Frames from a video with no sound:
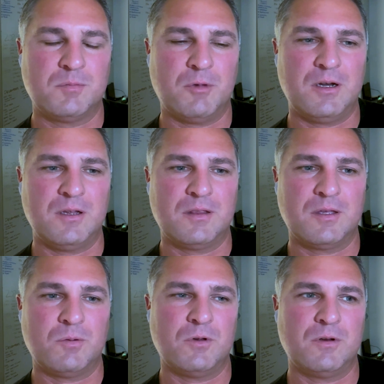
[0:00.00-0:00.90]
money
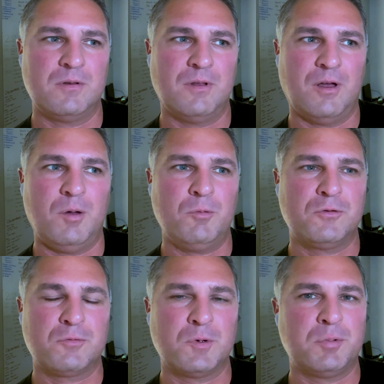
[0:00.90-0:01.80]
that would
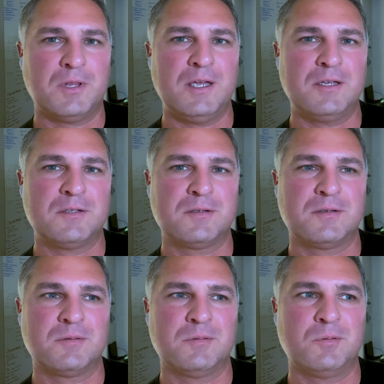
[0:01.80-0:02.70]
almost replace